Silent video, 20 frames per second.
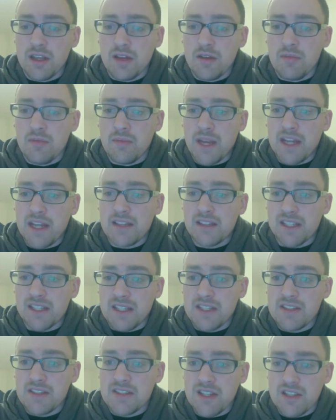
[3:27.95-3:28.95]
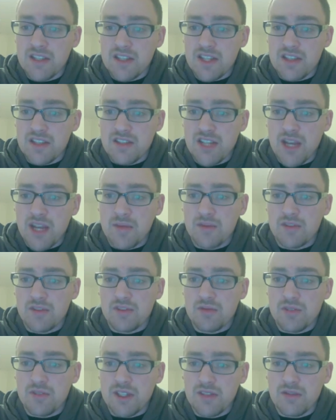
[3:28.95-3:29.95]
mainly such as chapters
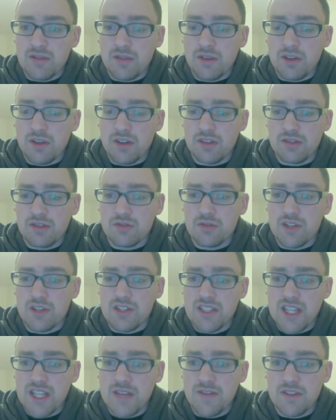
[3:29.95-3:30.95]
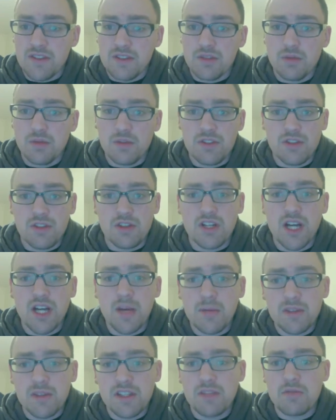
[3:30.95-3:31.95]
24 through 27, which are
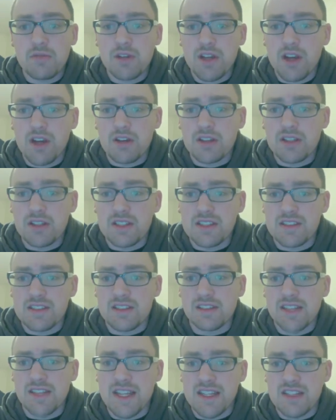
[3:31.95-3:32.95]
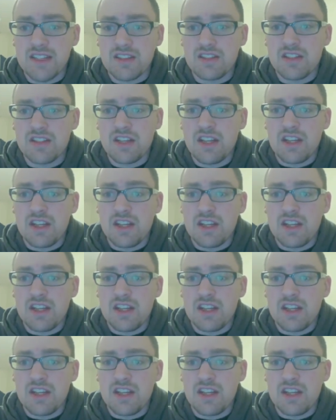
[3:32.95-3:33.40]
commonly regarded as the latest